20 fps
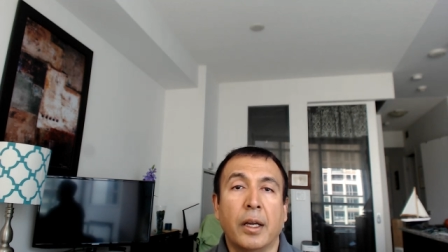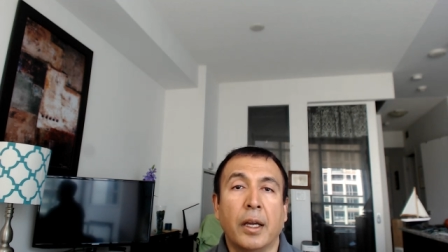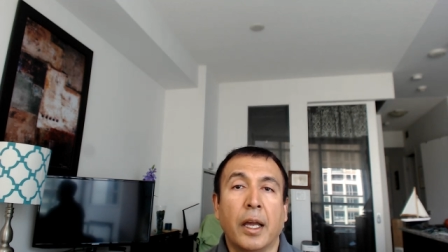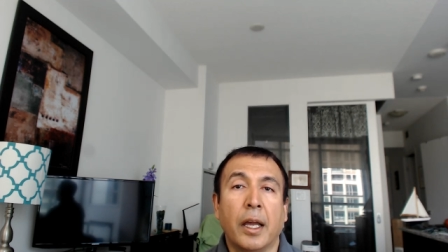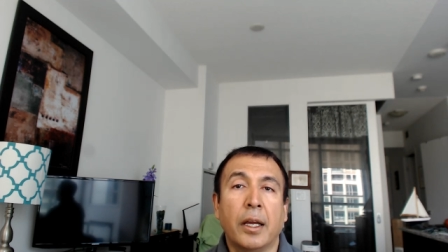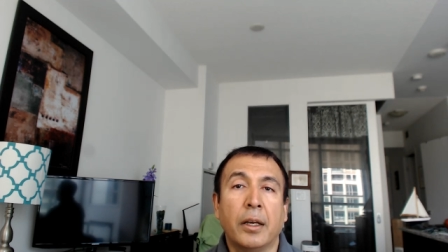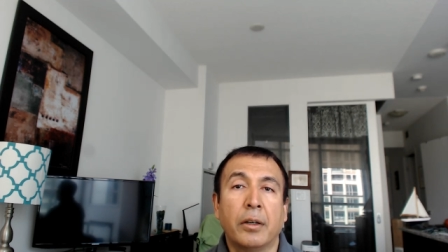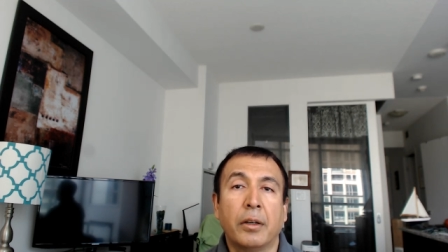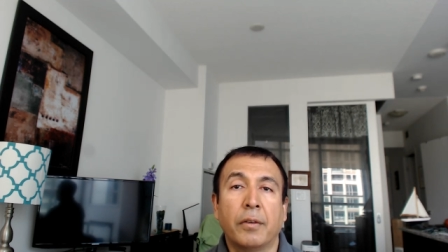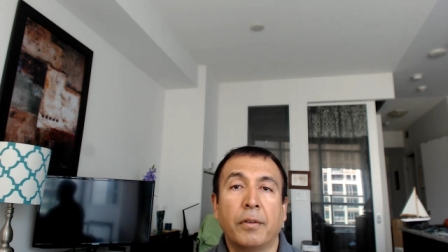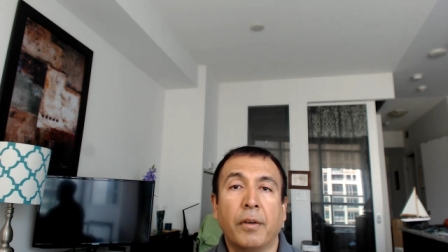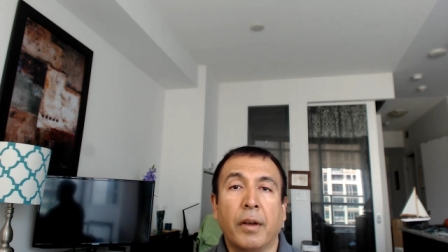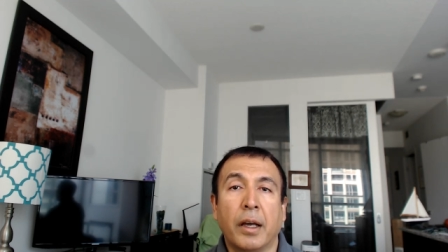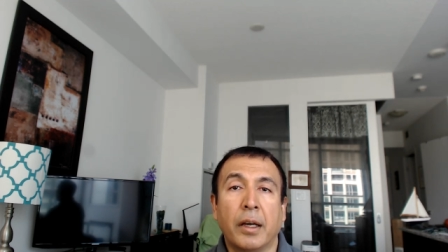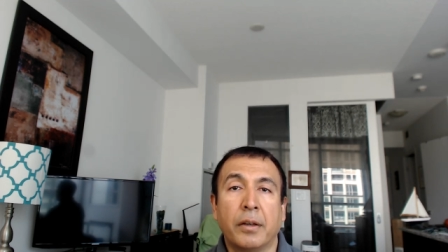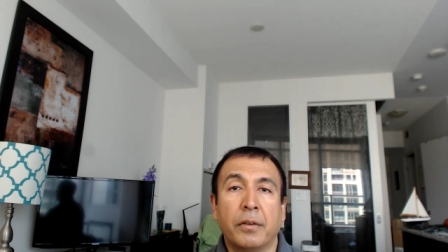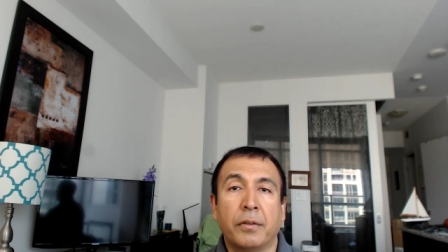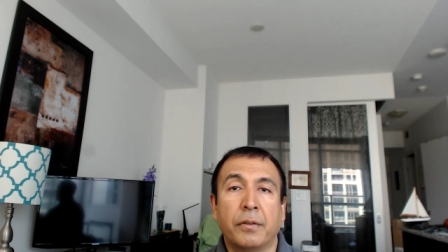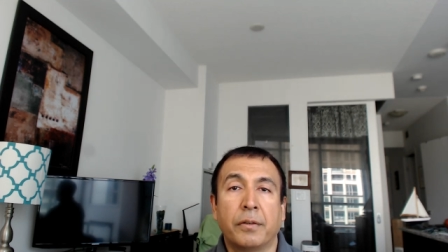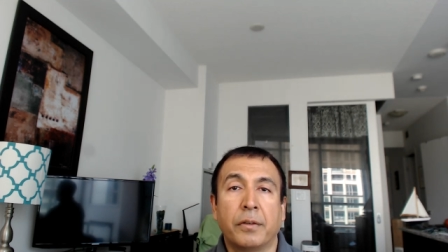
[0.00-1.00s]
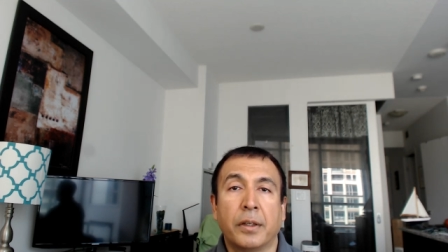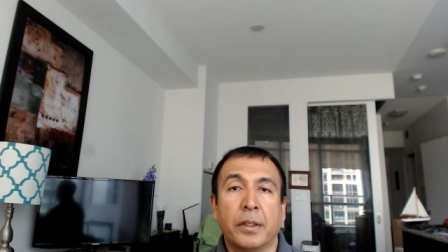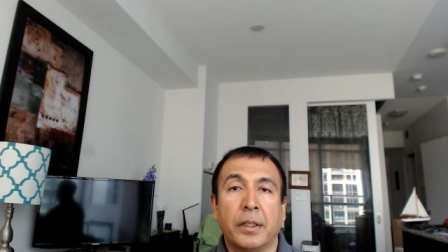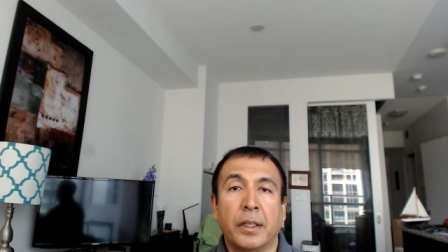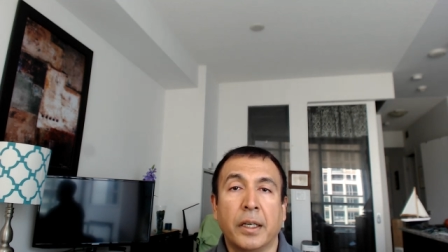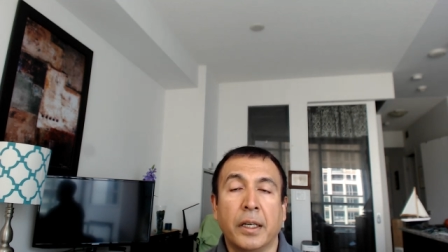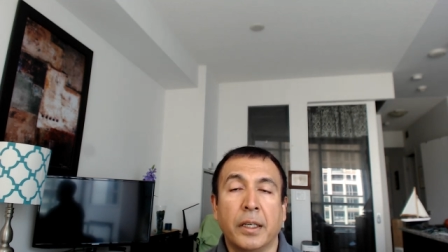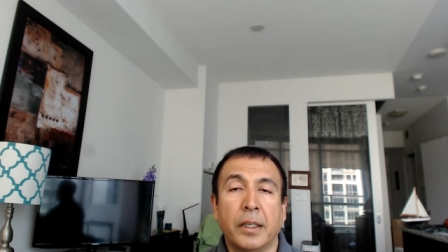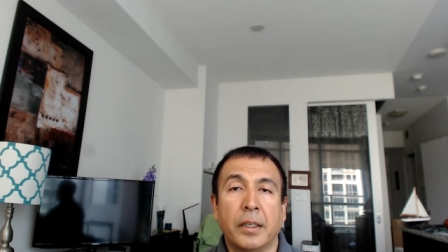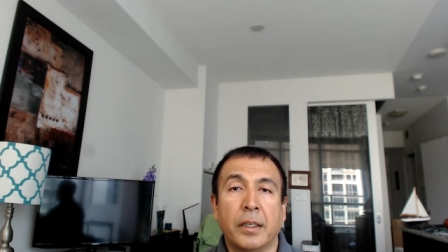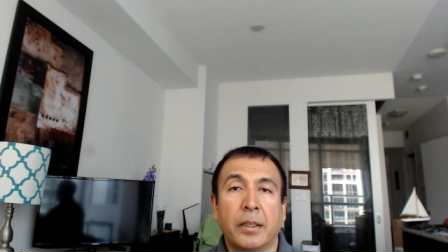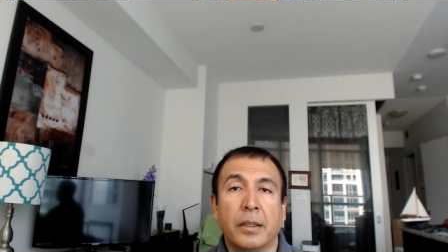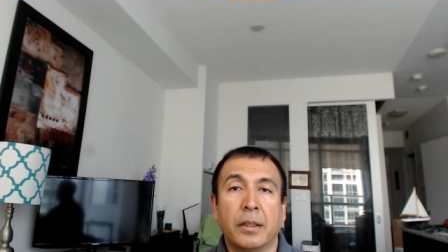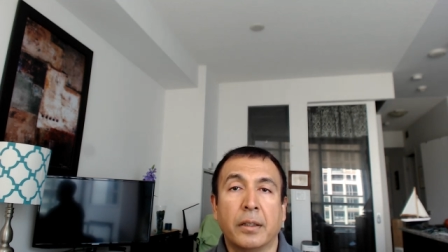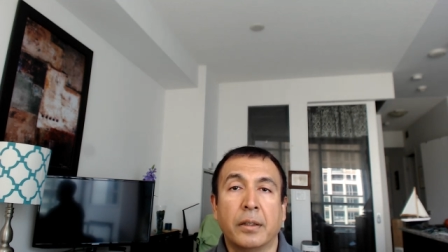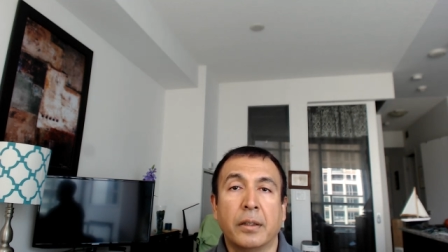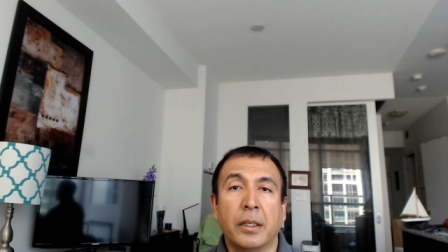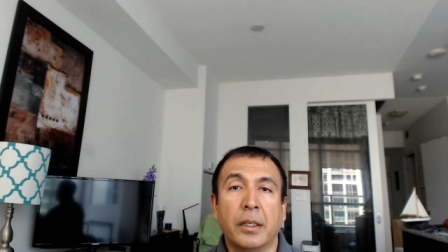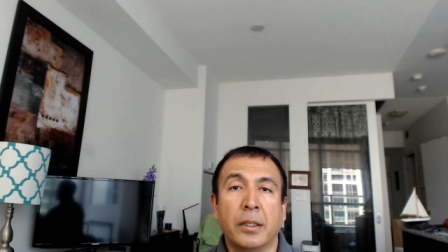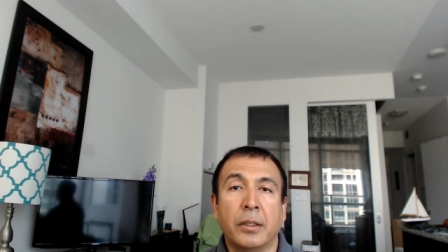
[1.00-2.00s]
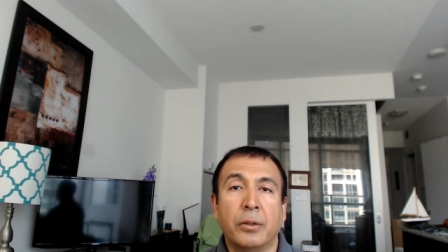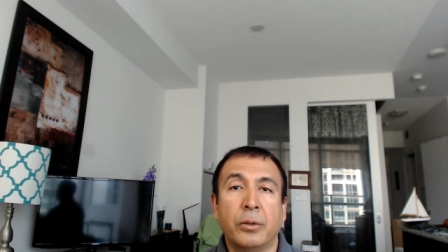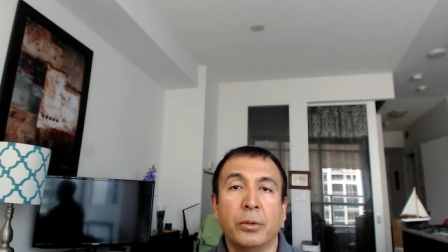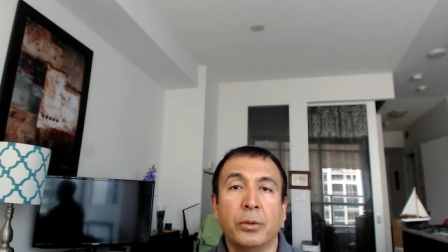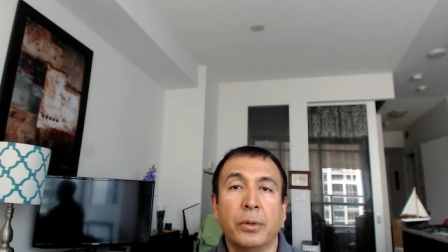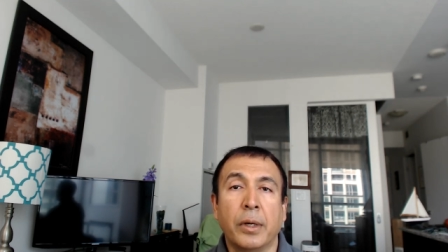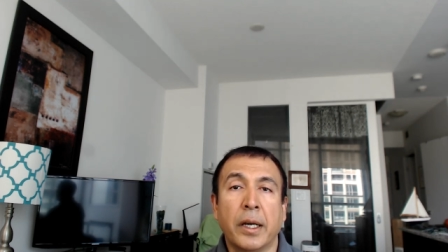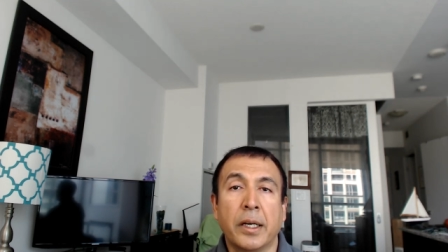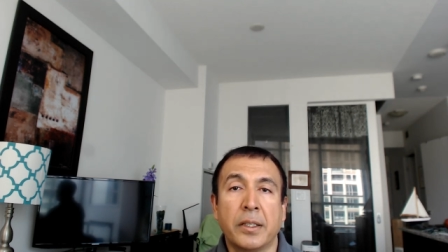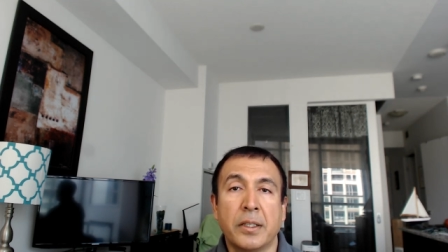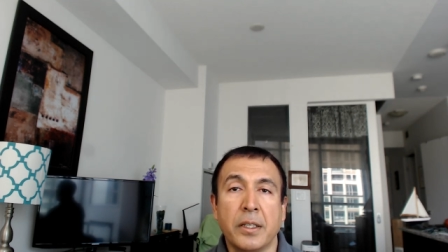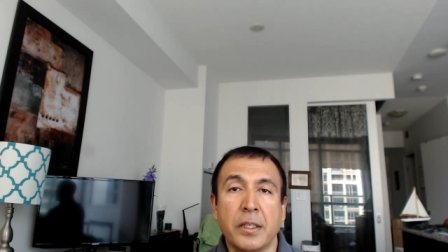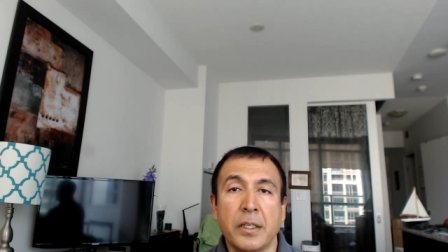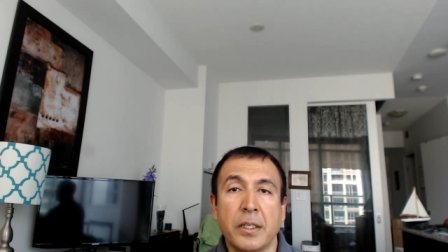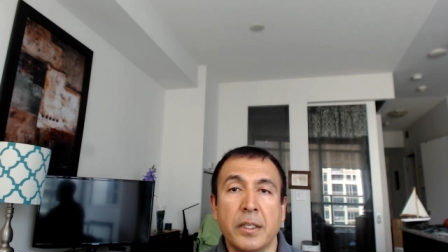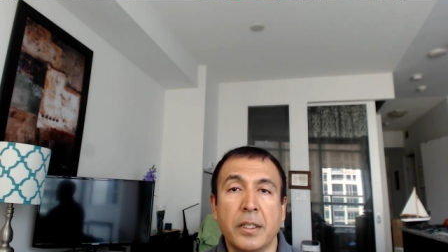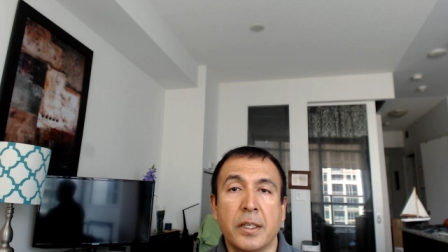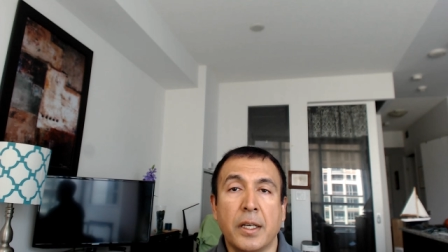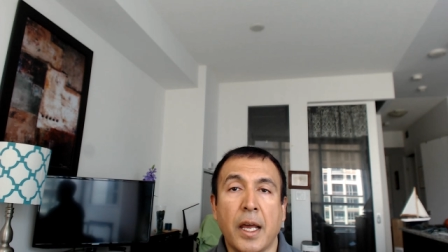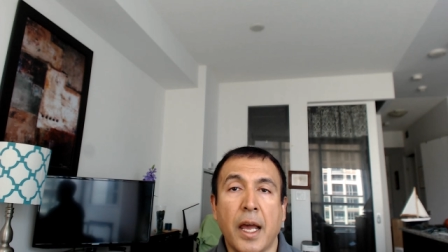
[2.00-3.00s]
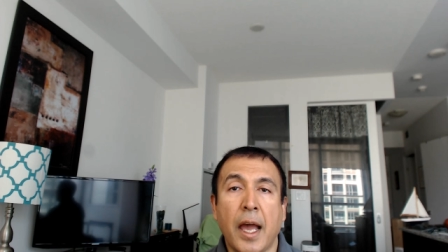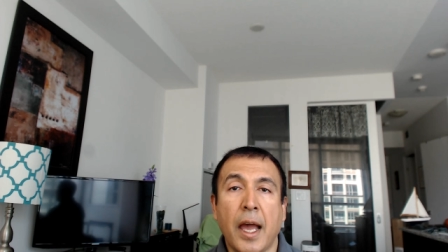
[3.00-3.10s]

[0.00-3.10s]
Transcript: end of life uh, date, they do exist,